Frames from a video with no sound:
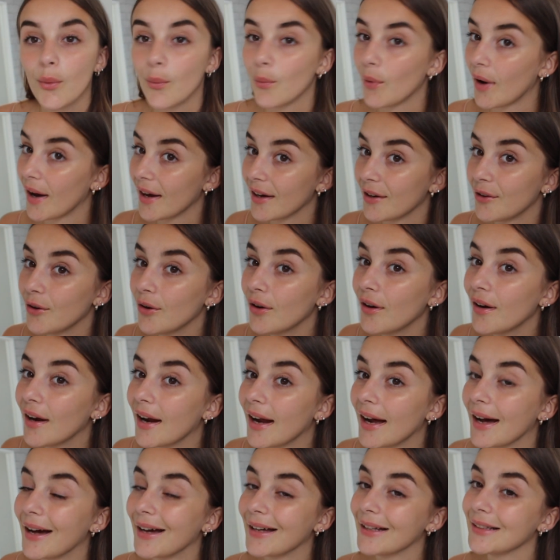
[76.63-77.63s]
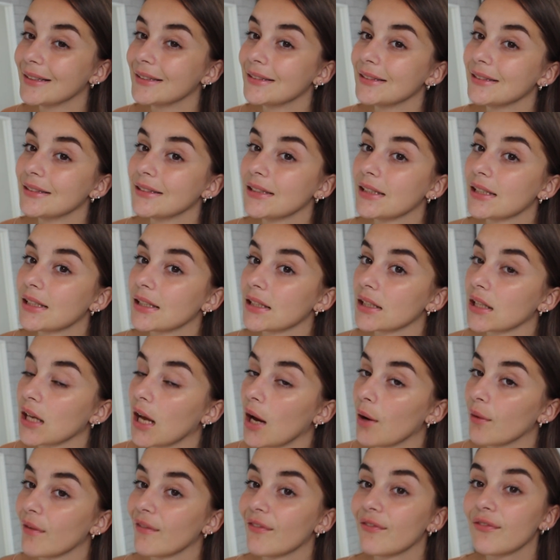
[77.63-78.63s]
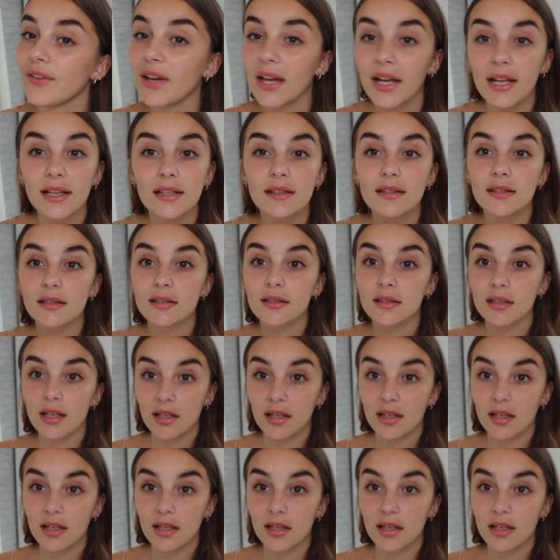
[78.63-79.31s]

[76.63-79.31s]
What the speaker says: what I got and how it fits,